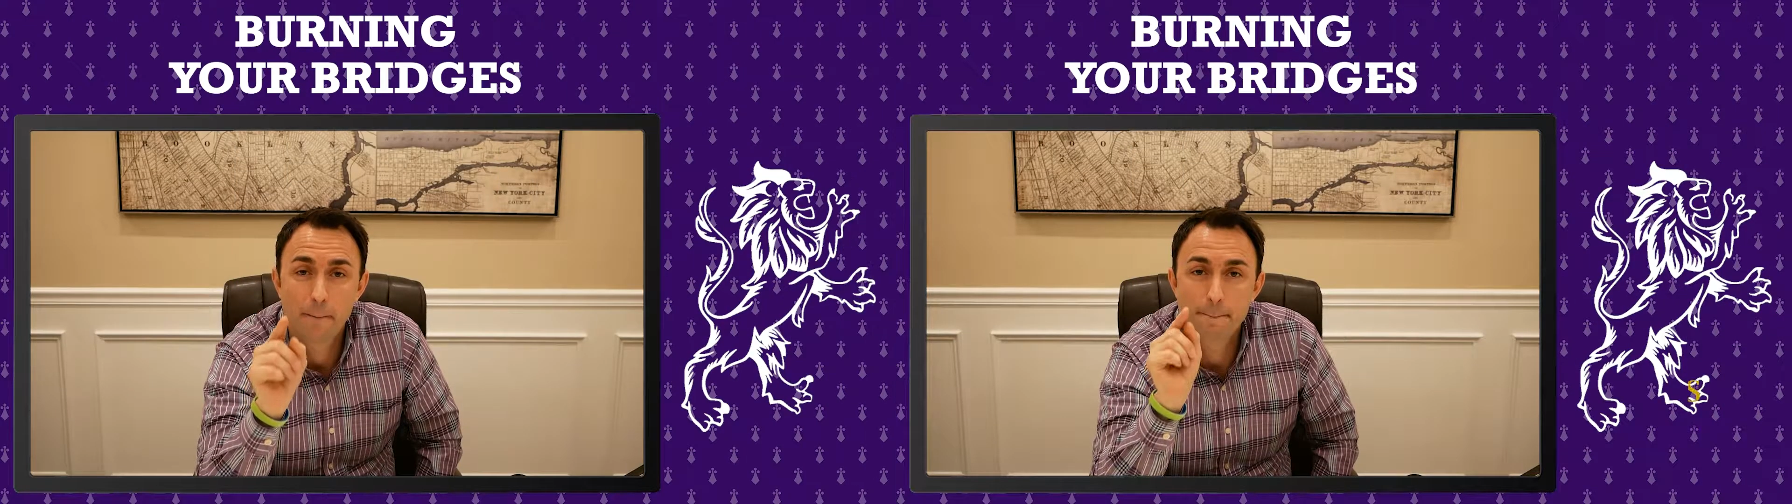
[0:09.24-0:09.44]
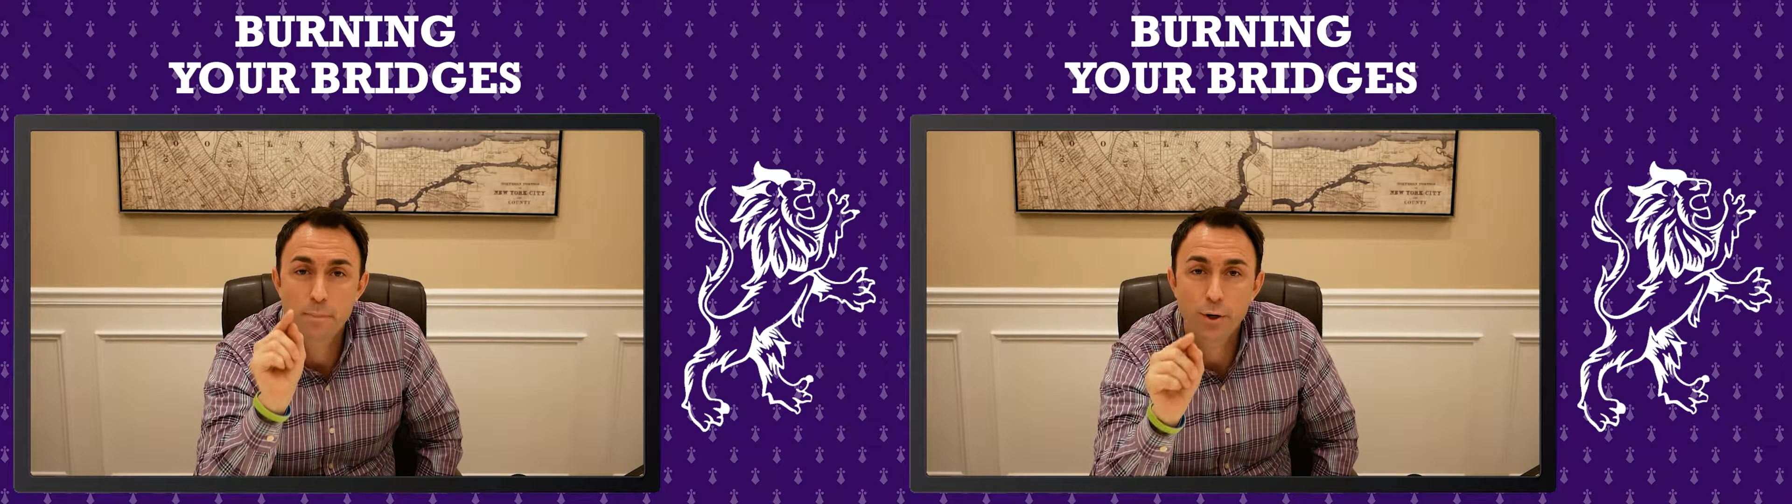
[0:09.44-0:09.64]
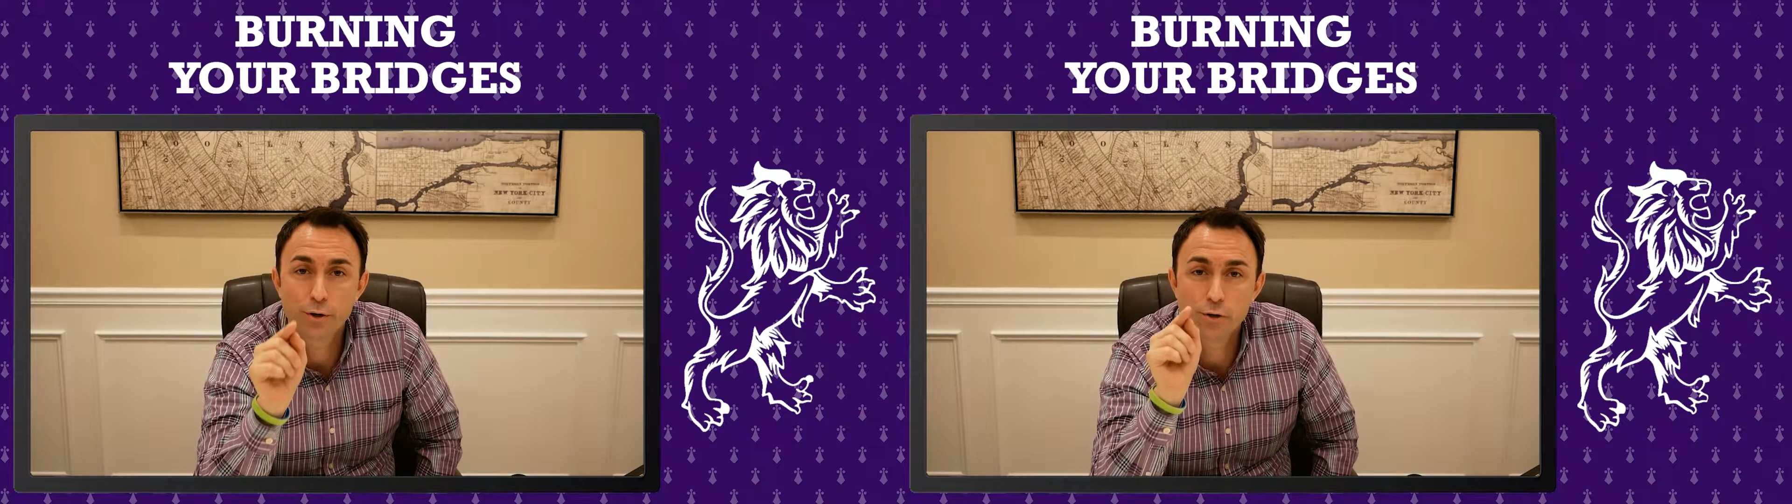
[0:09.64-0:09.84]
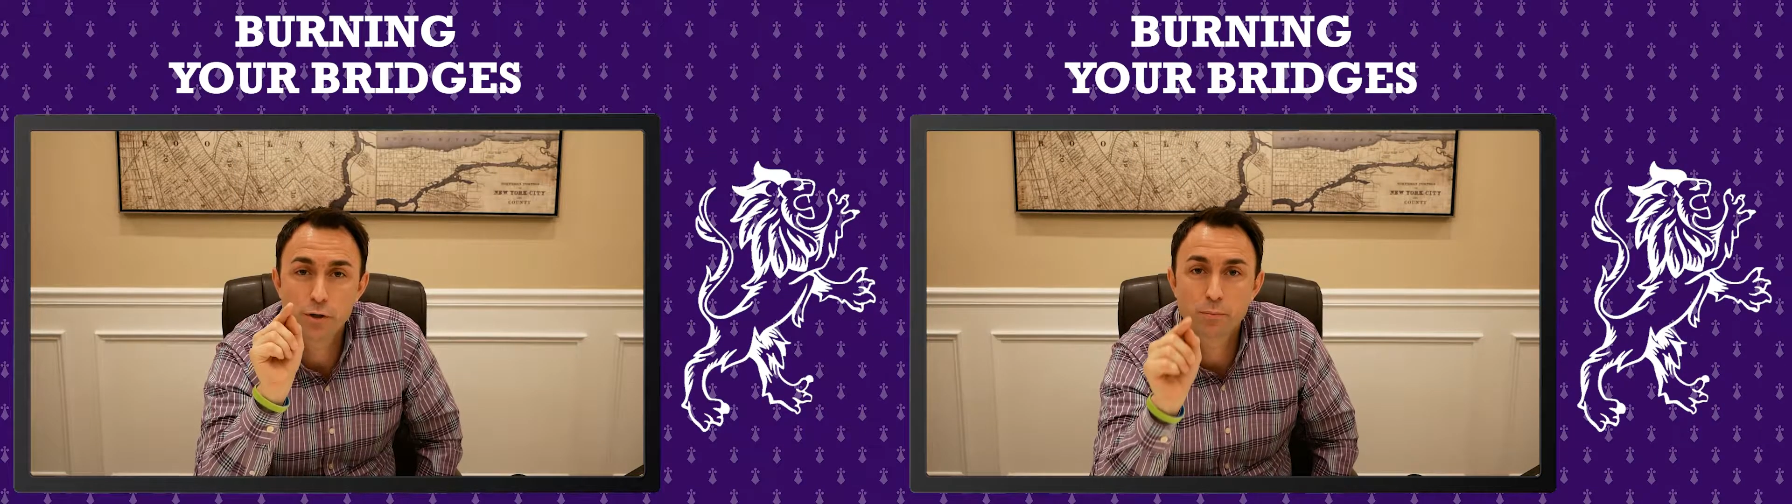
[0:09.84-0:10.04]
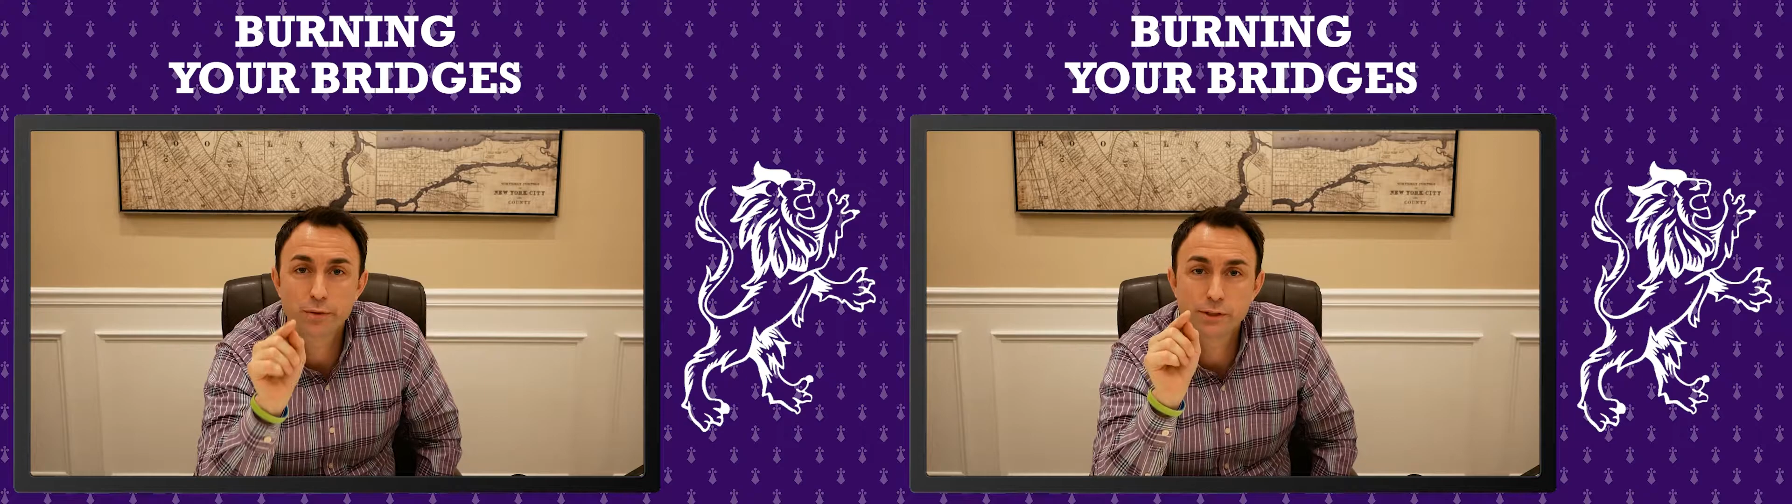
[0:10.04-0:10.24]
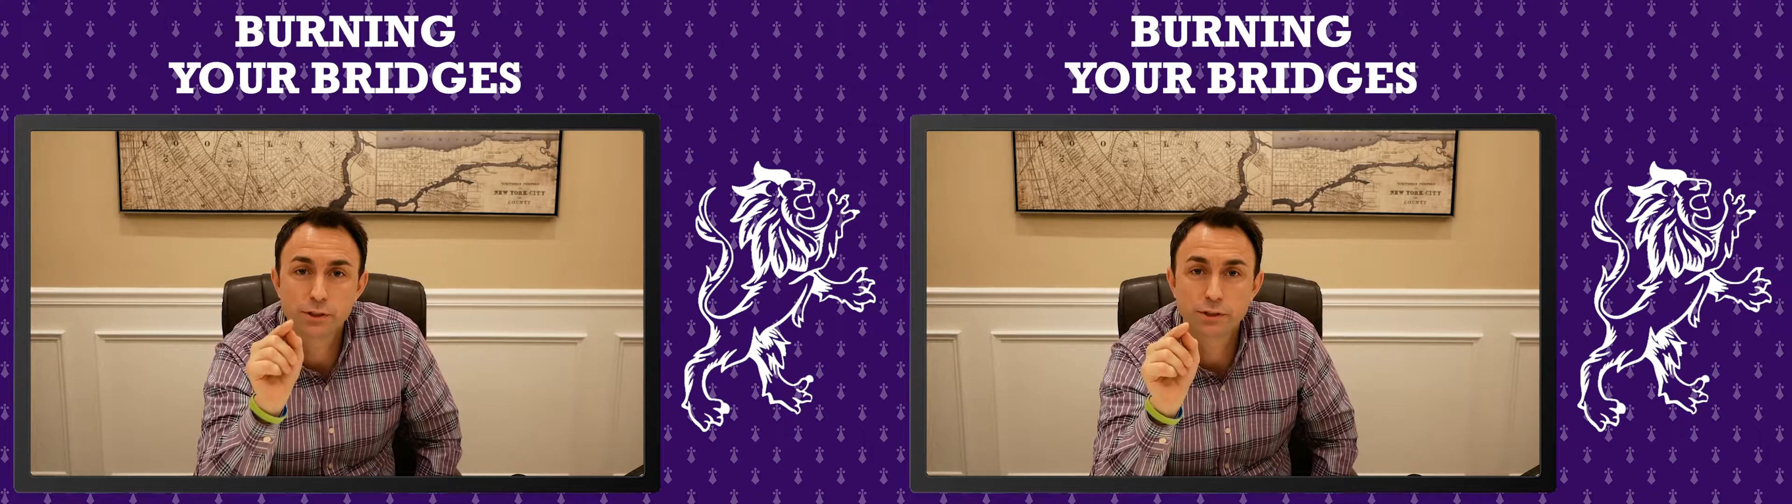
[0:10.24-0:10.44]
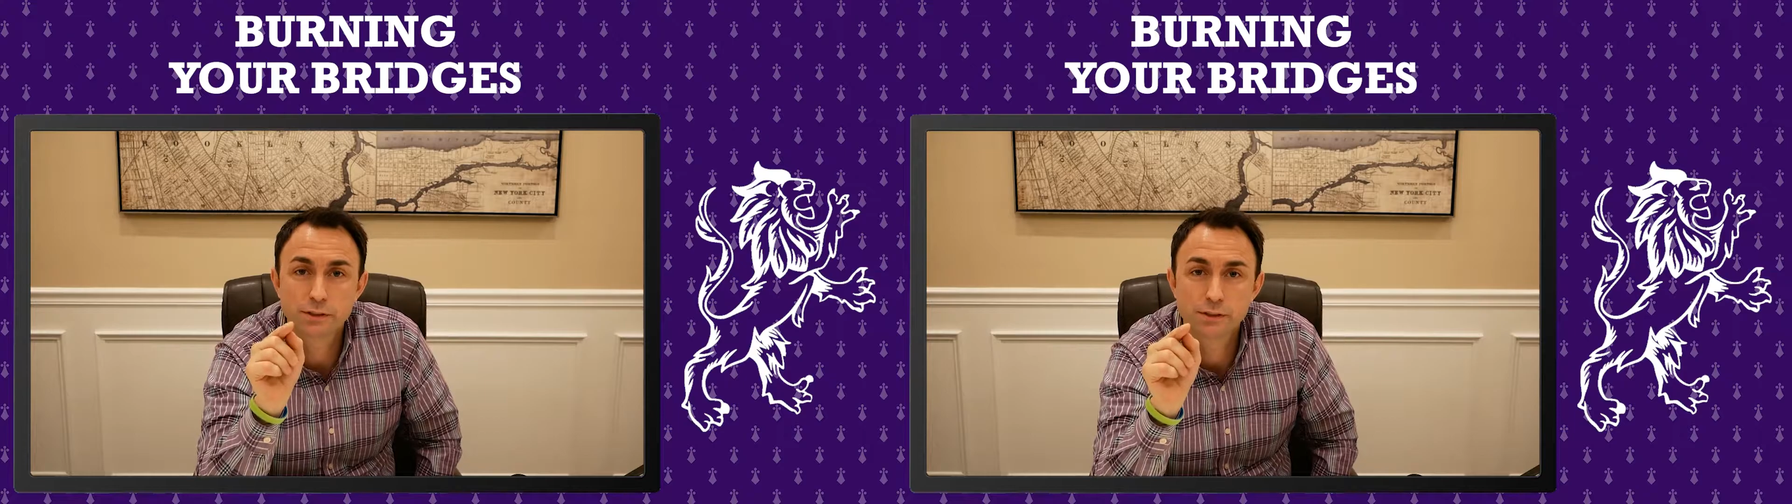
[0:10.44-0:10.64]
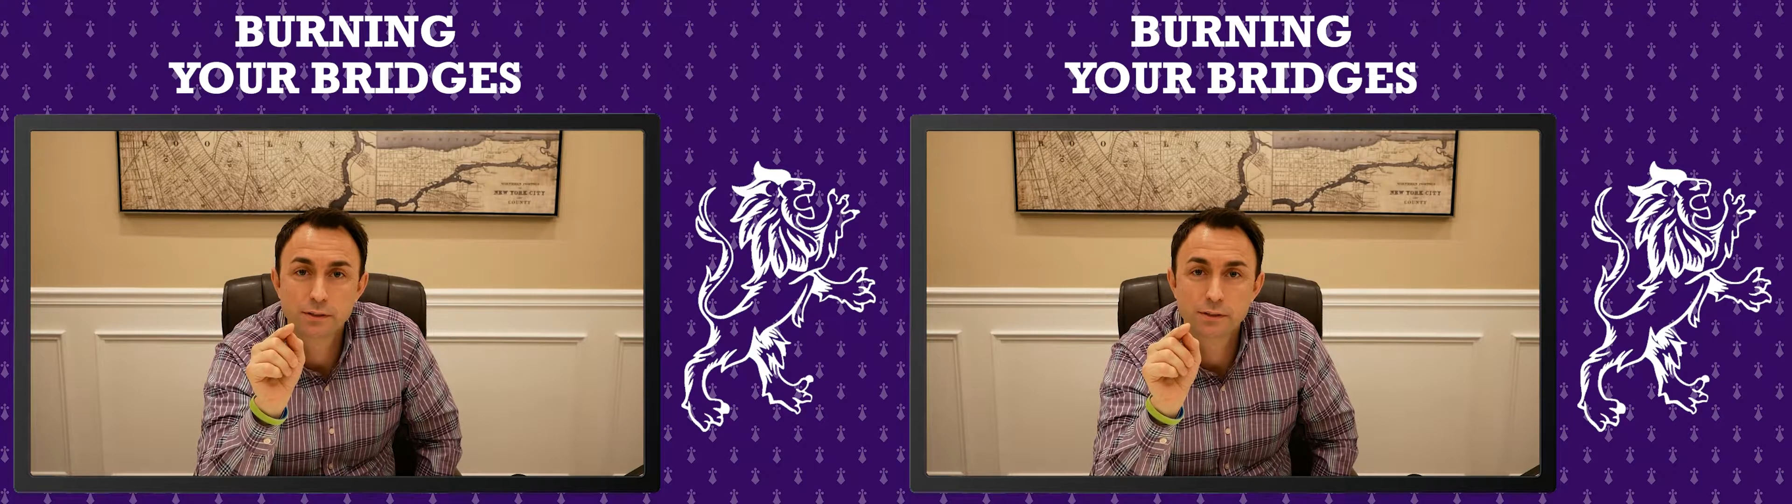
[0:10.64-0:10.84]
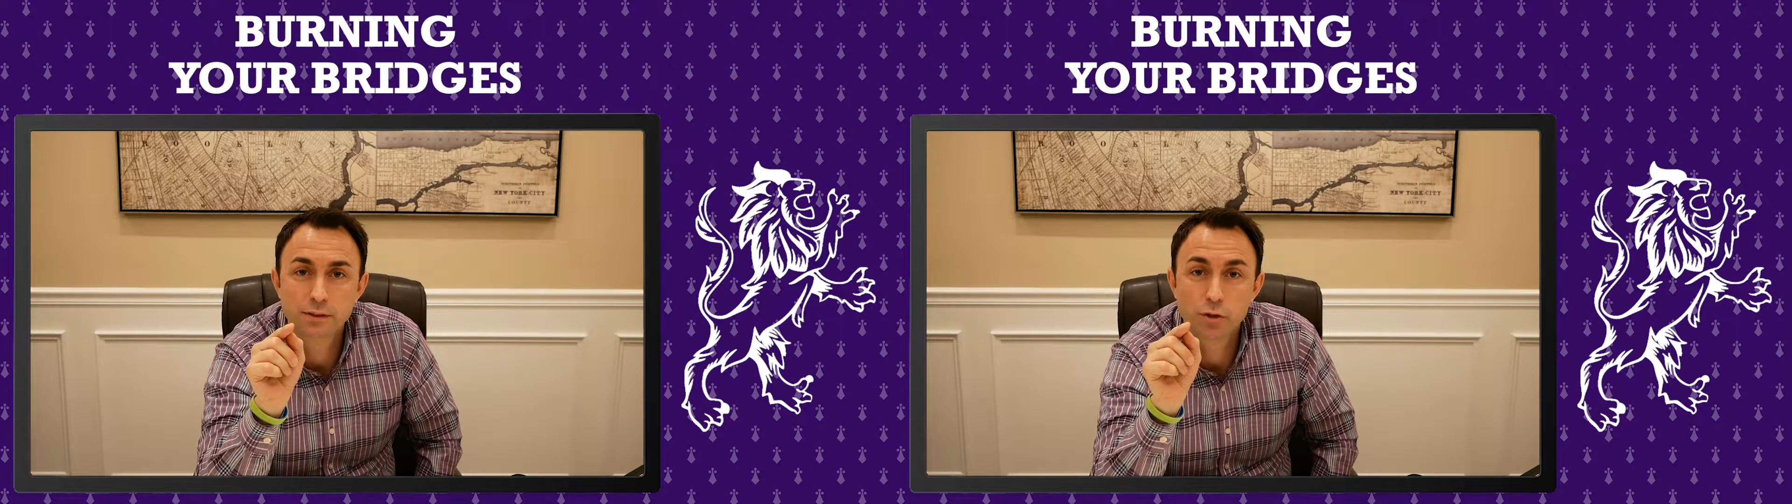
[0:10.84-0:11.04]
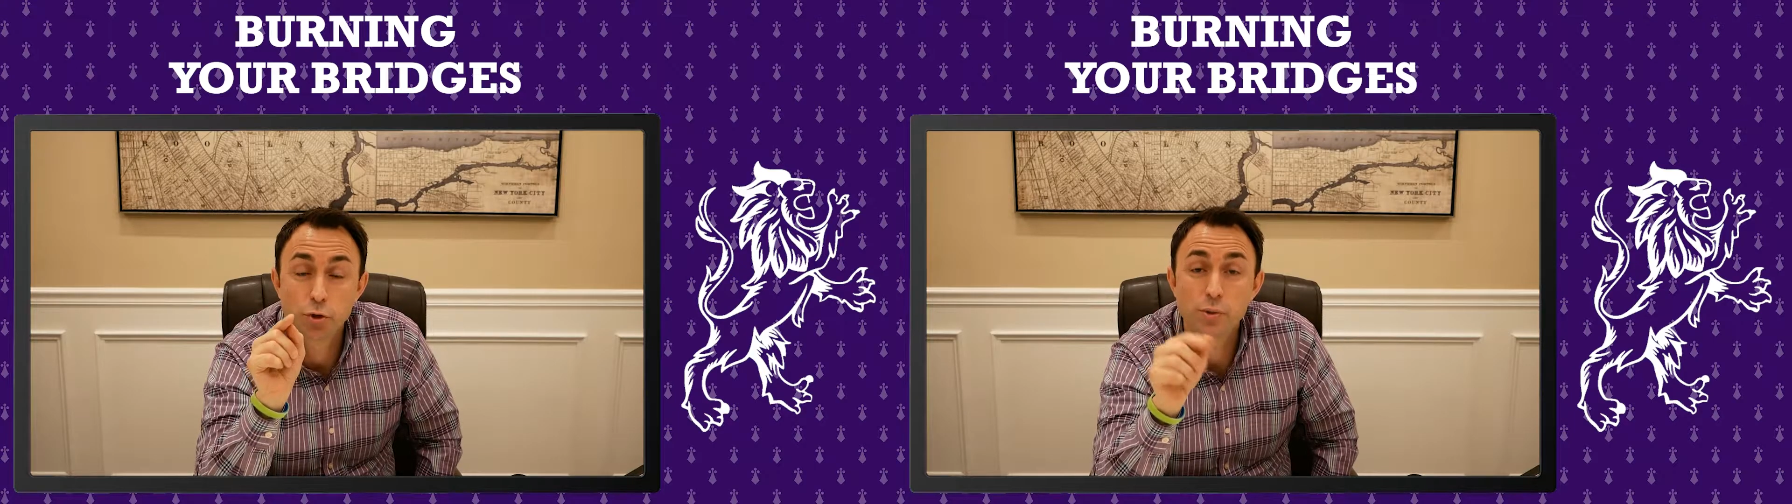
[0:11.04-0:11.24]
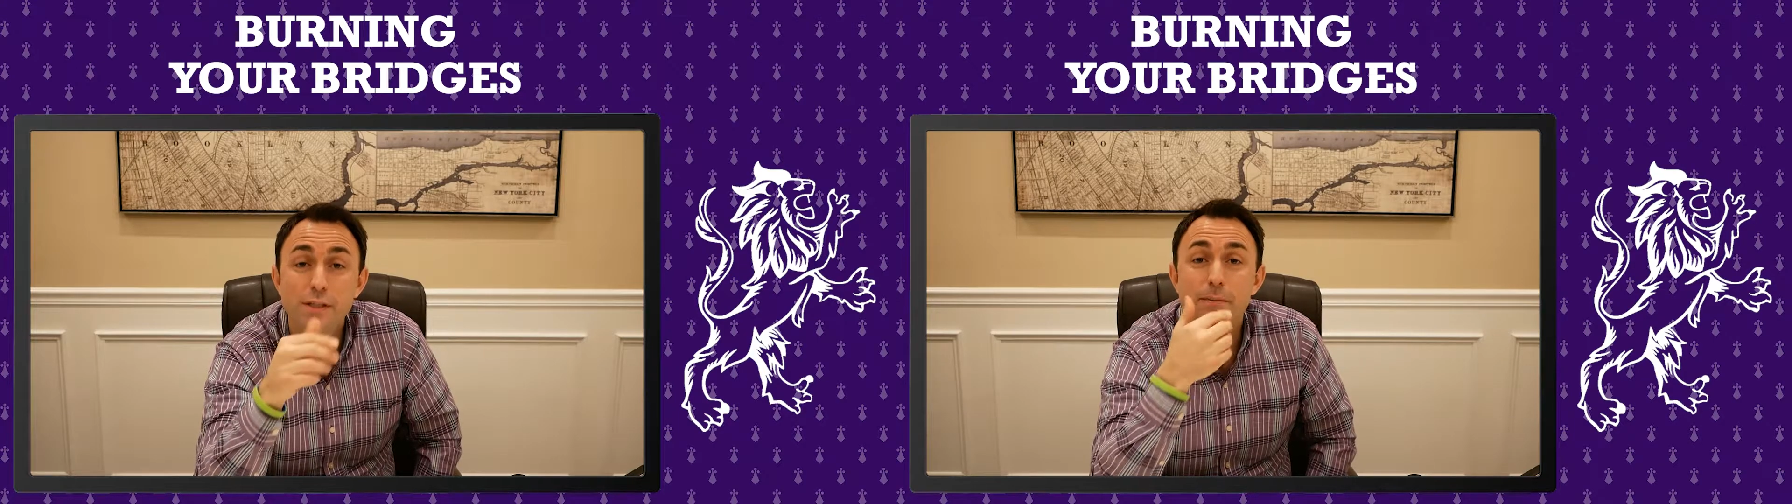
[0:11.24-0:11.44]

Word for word: Burn your bridges. You need